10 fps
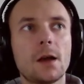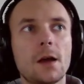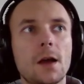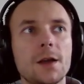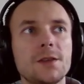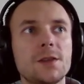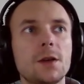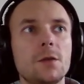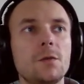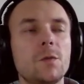
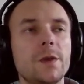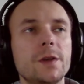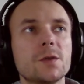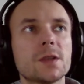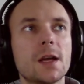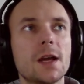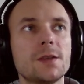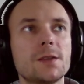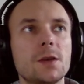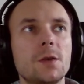ISO, Windows
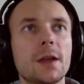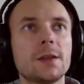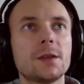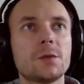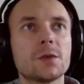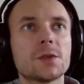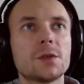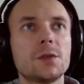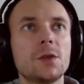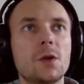ISO, and there
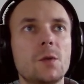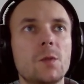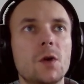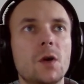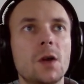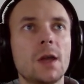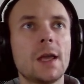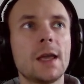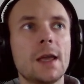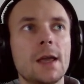was no more
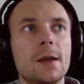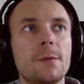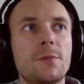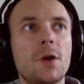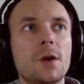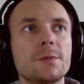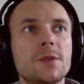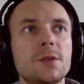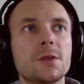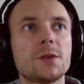
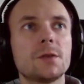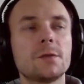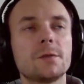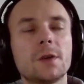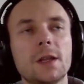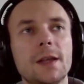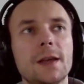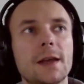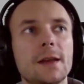prompt to click any